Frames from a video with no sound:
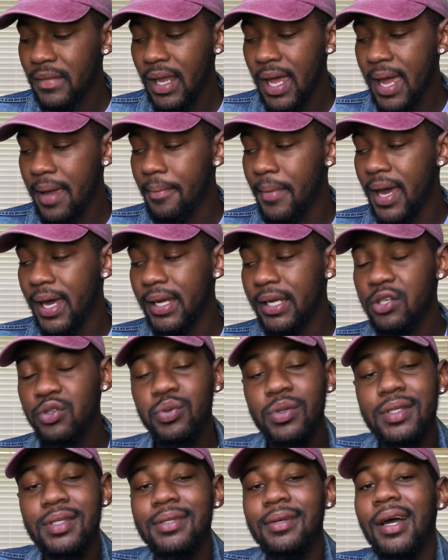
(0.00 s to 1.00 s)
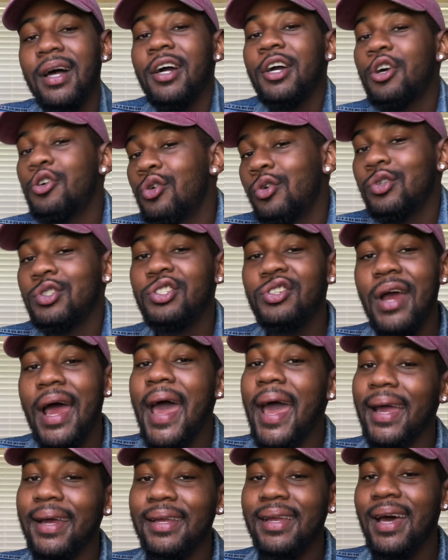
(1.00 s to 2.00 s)
hey man, this was a cool
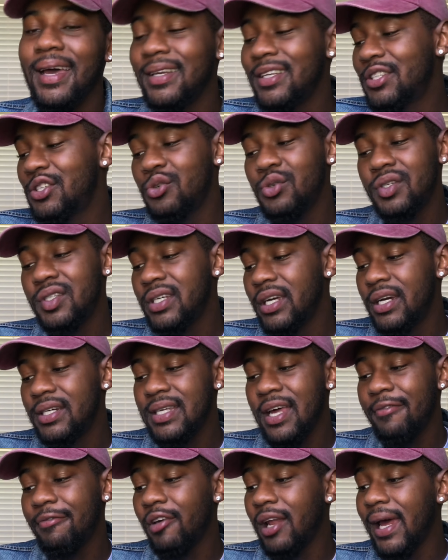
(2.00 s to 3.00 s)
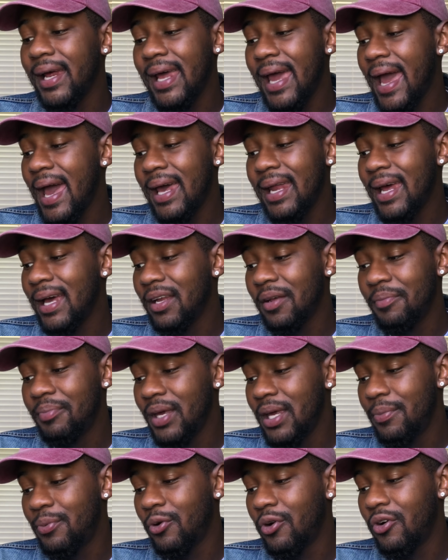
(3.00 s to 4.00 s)
track. Nothing too serious. I feel like they had hella
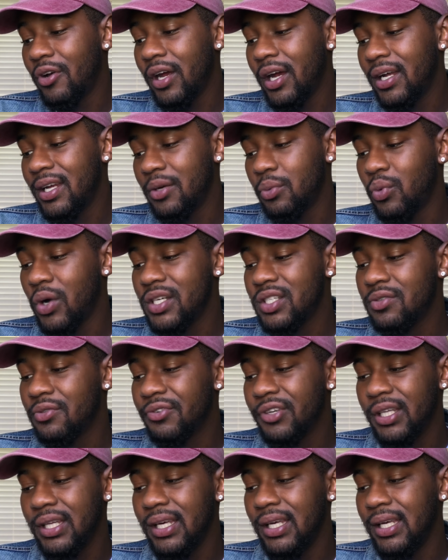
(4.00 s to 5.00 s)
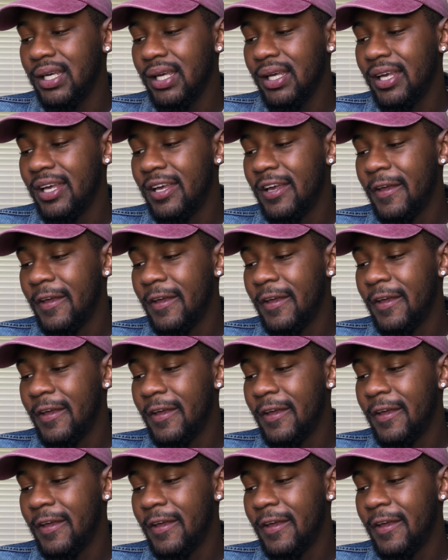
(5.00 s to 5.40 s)
people on here and it wasn't really